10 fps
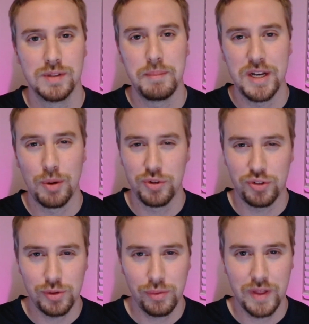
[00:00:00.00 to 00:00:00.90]
Let me know what
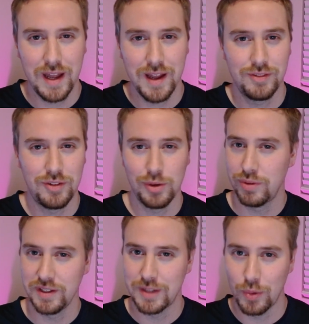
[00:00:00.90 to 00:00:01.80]
you think. Do you
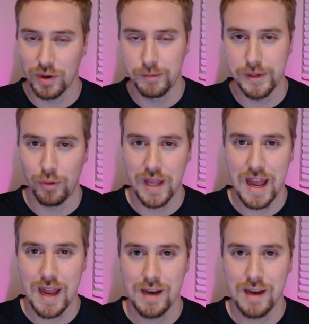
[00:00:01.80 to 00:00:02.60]
think that we're going to be okay?